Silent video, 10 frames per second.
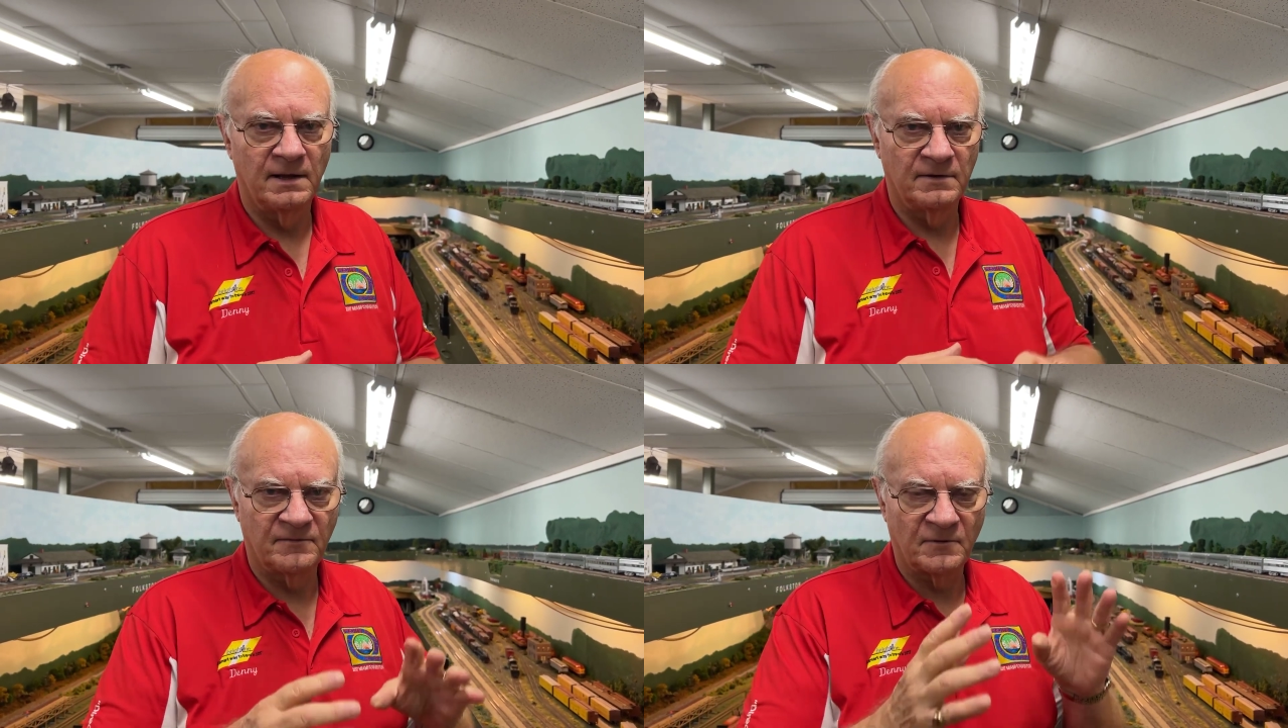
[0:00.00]

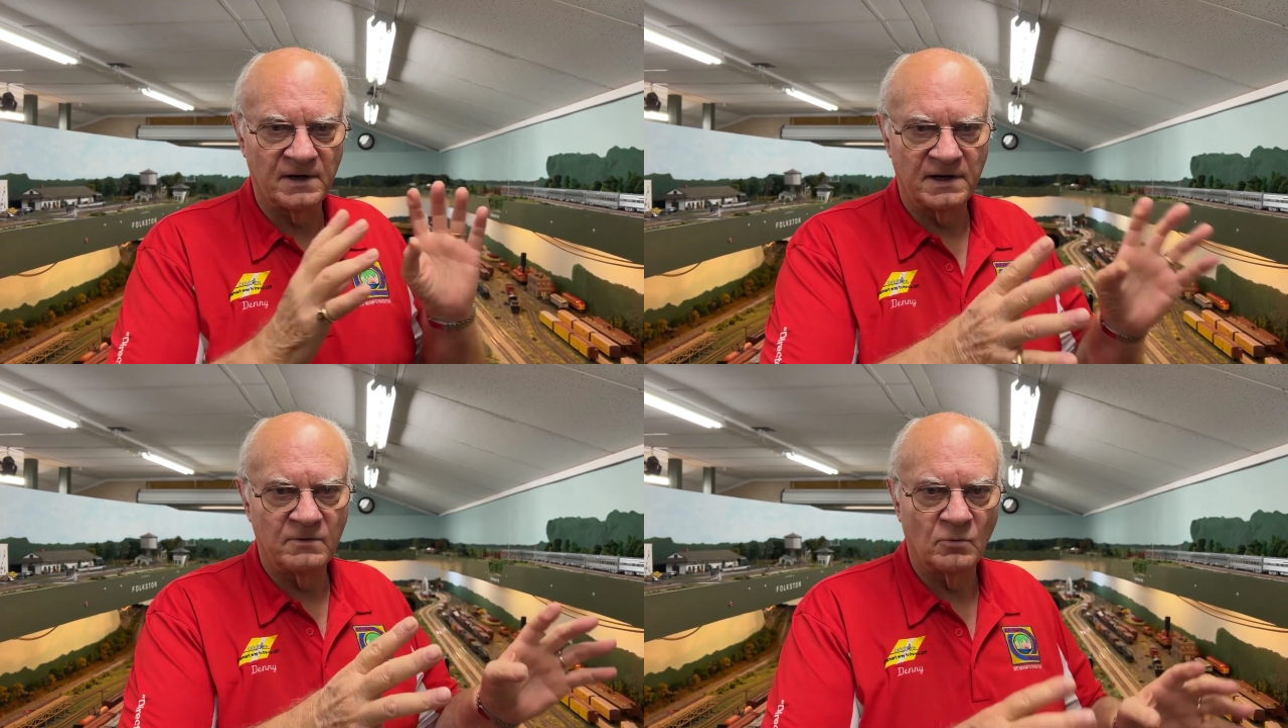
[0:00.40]
The
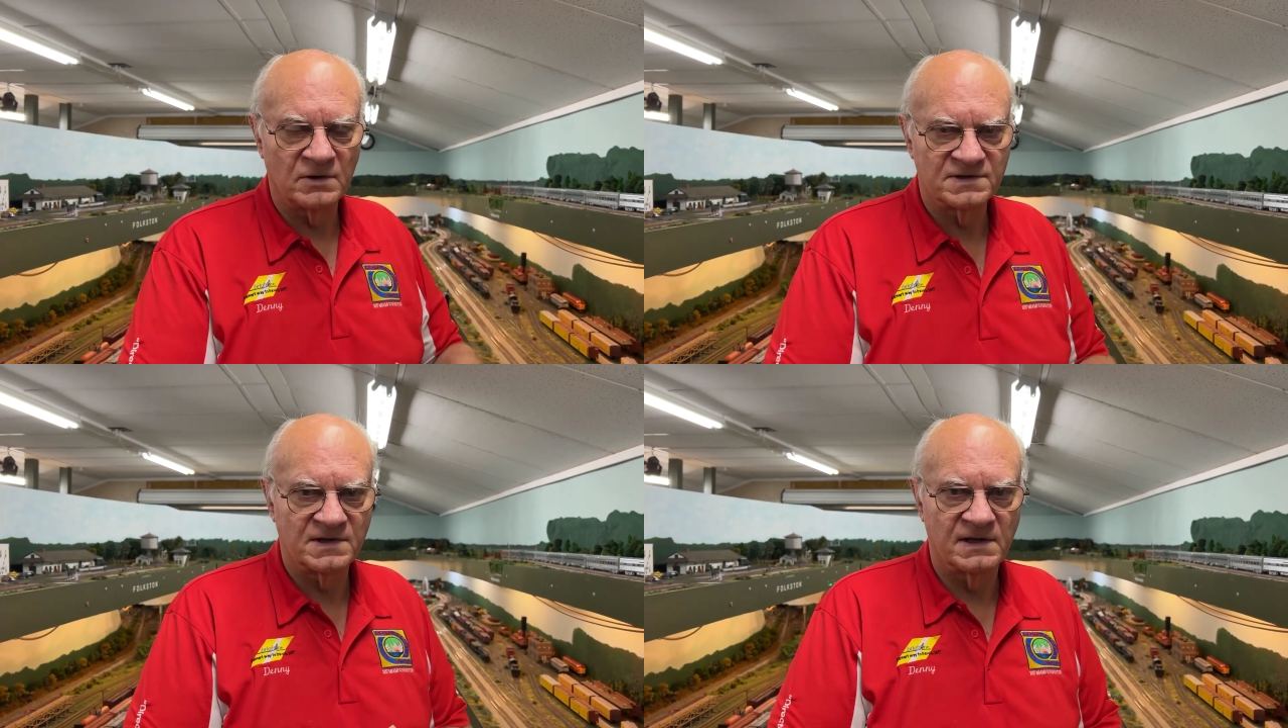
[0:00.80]
front end
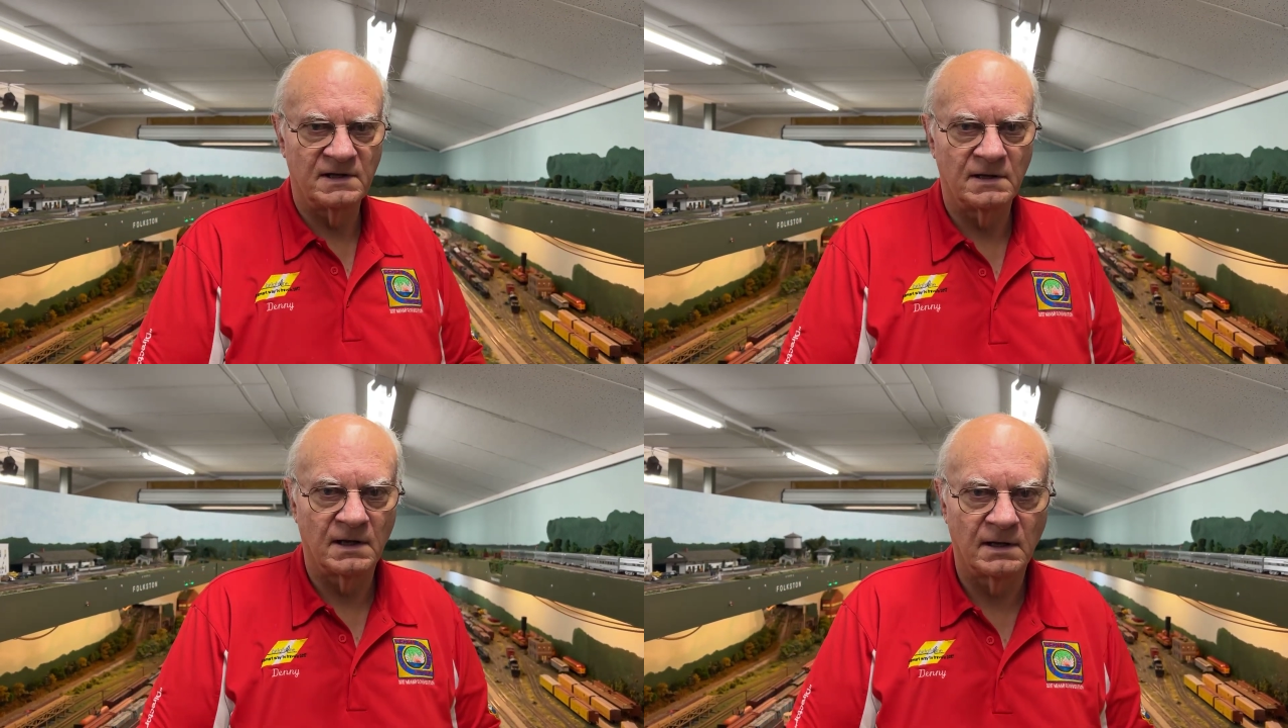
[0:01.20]
was
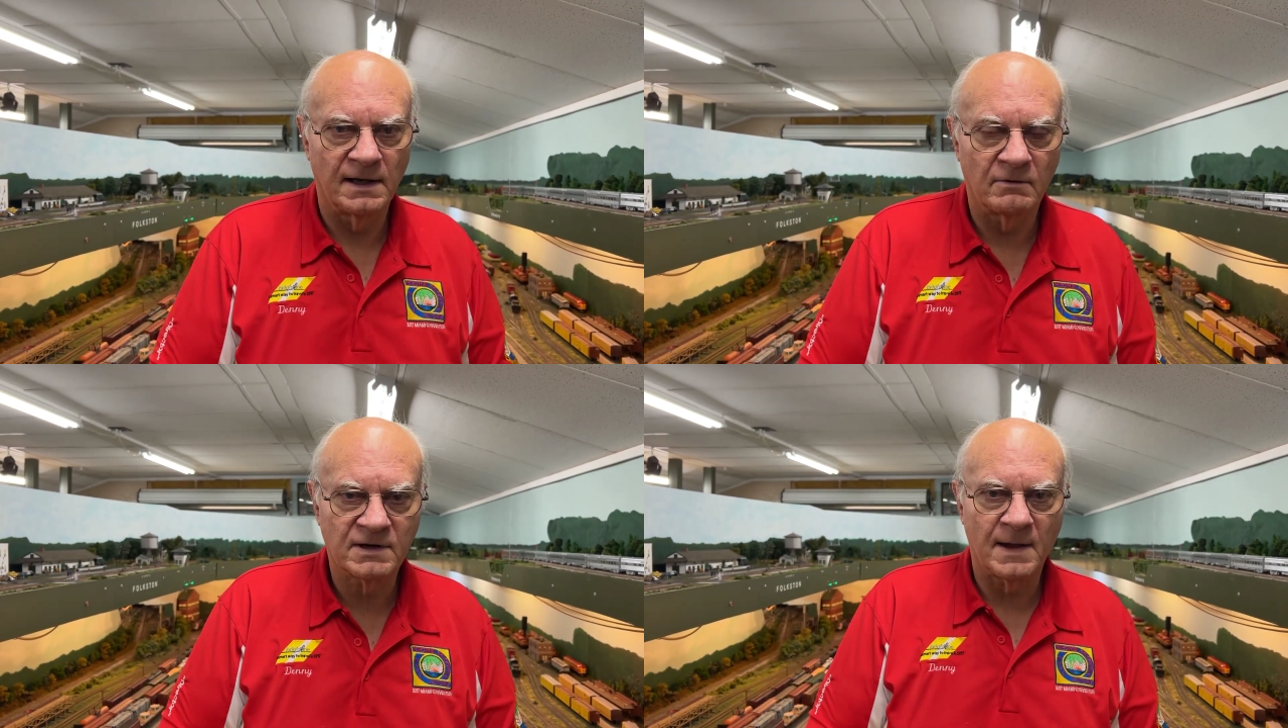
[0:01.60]

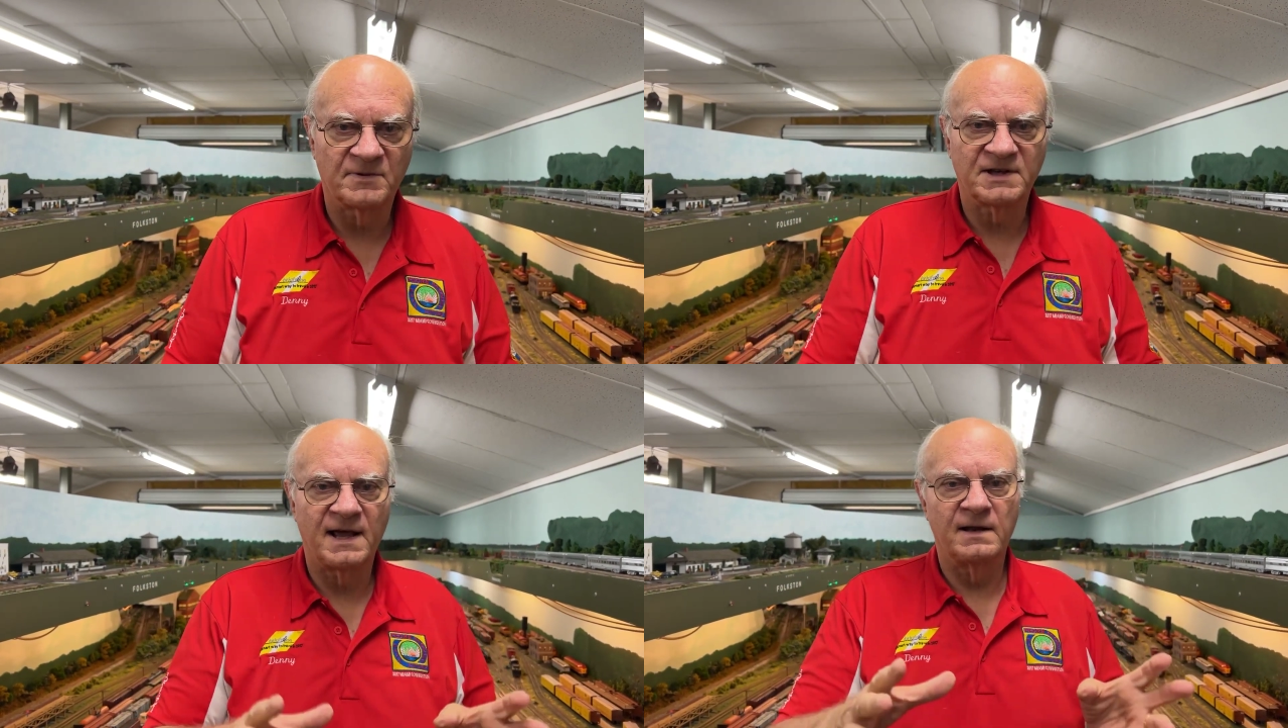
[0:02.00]
the El
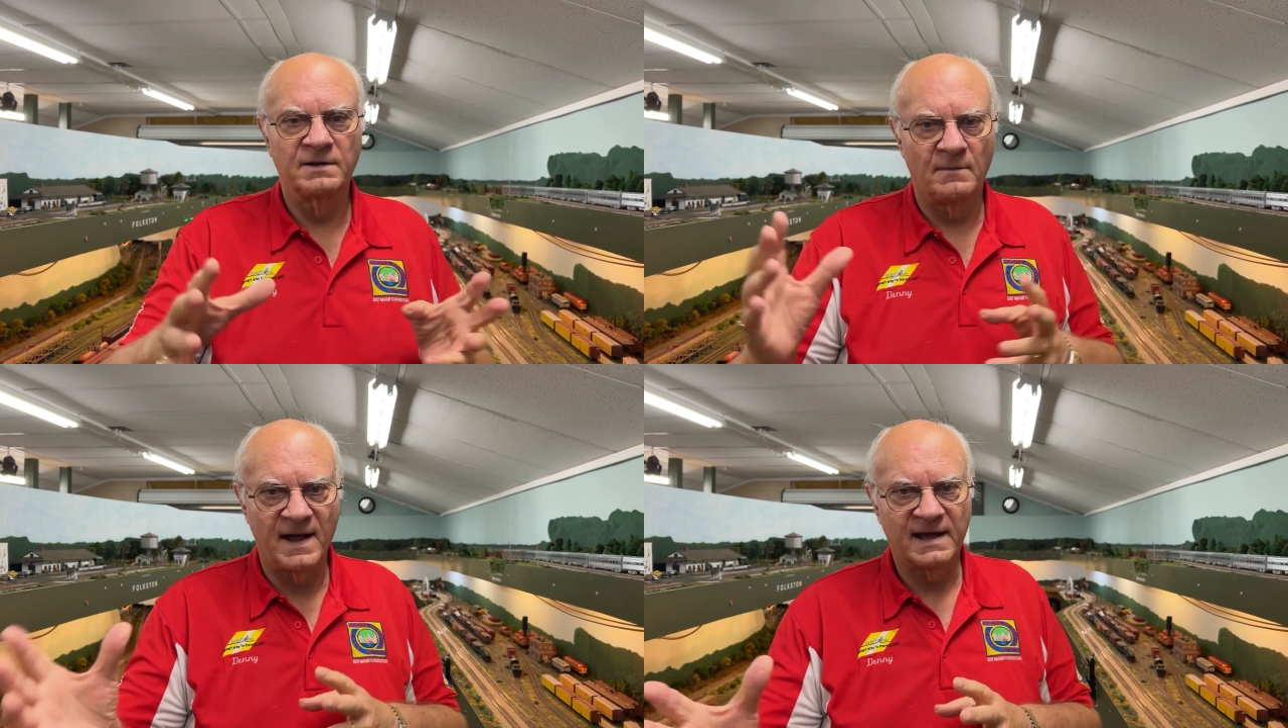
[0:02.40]

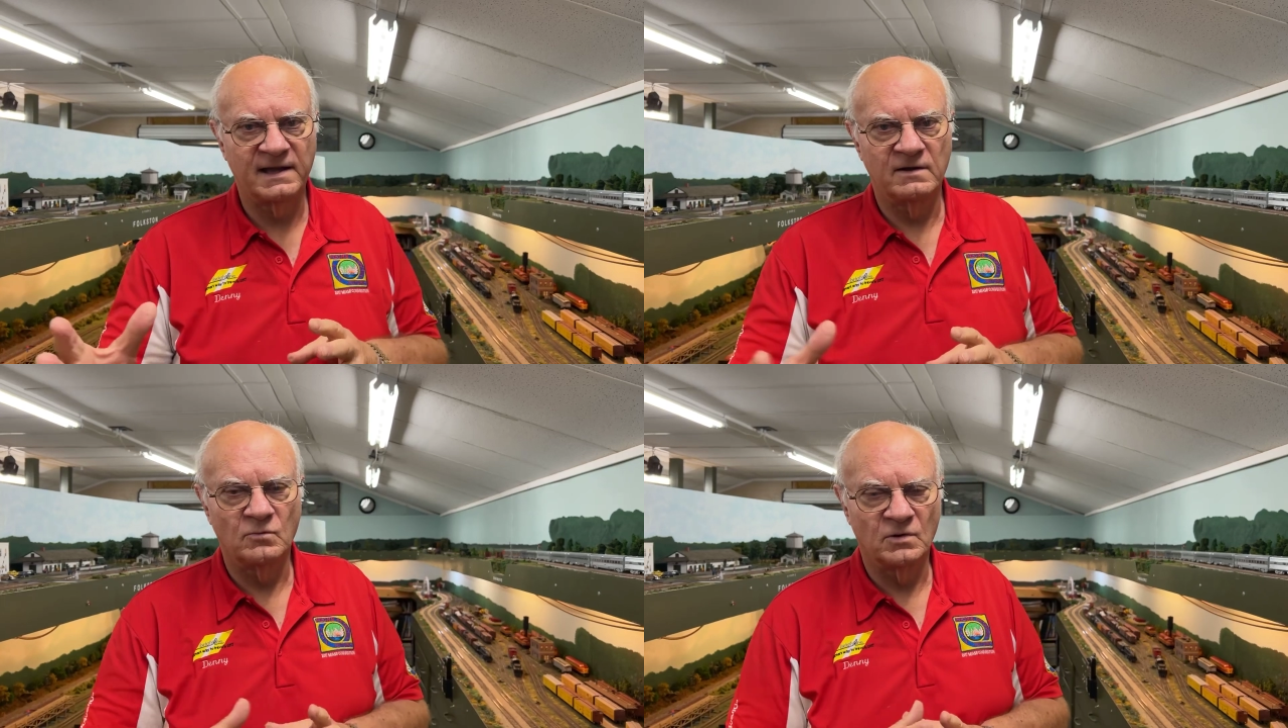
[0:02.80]
Capitan, the back
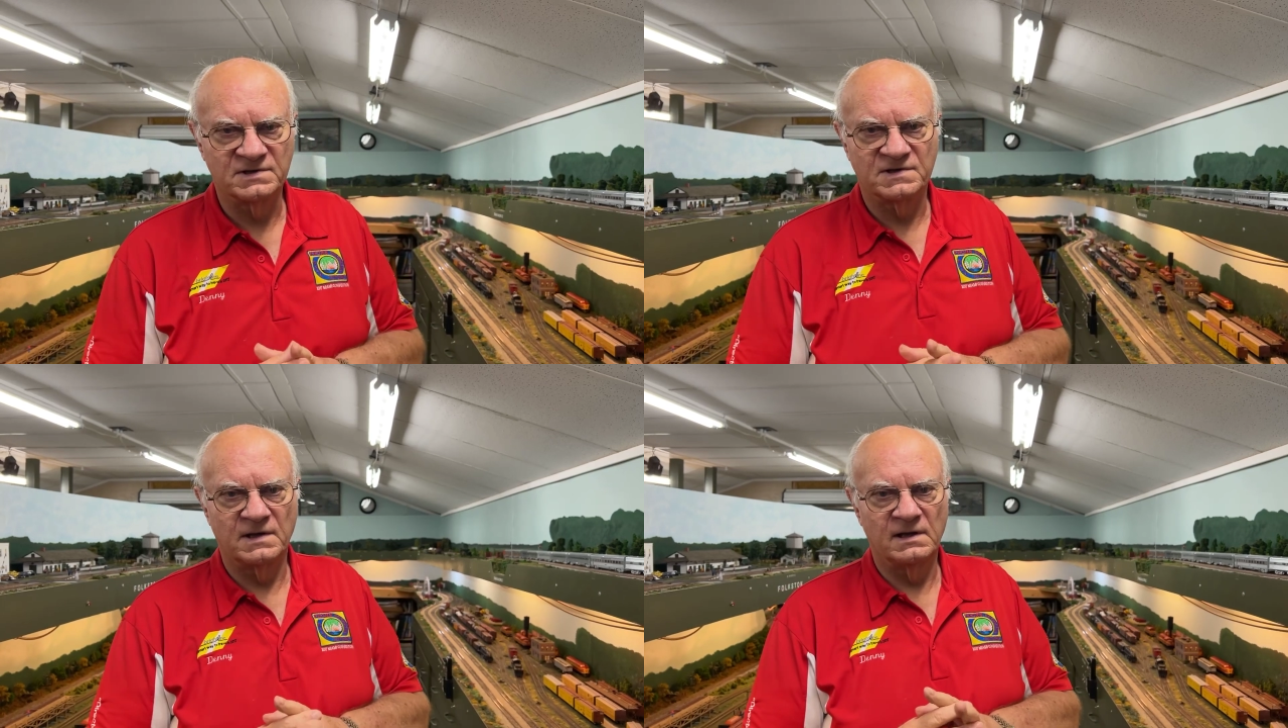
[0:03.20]
end
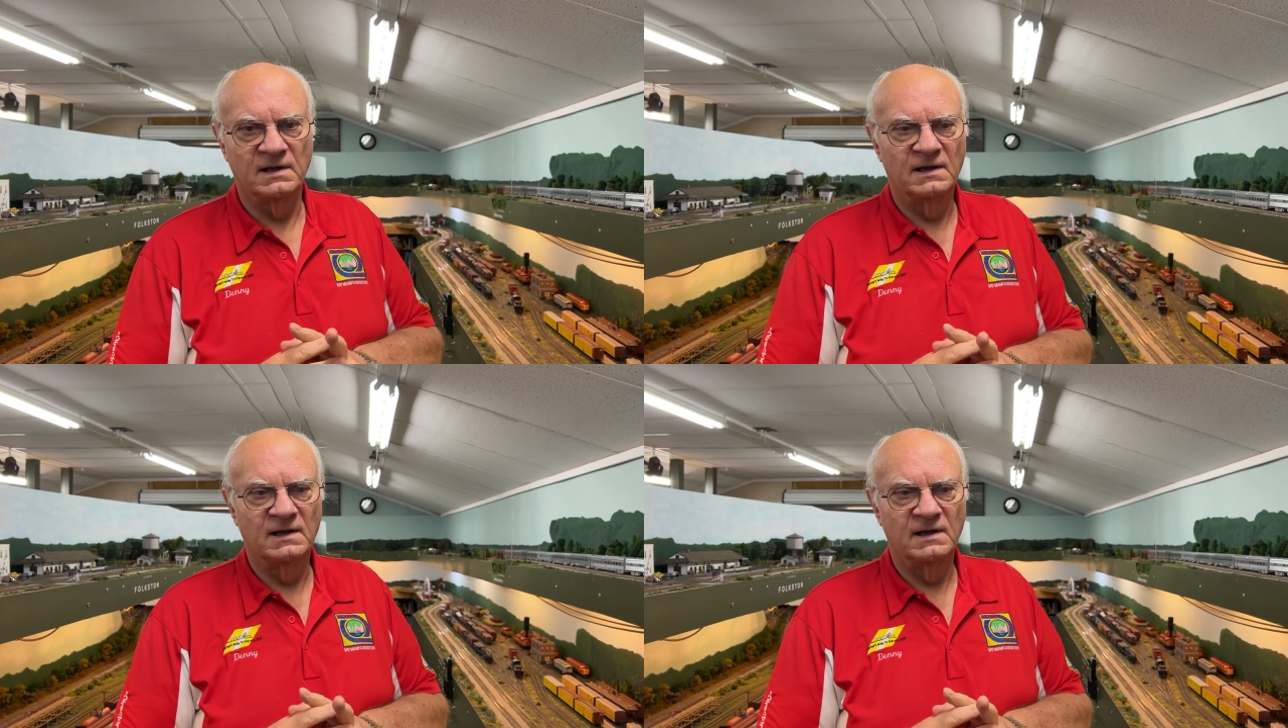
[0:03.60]
was the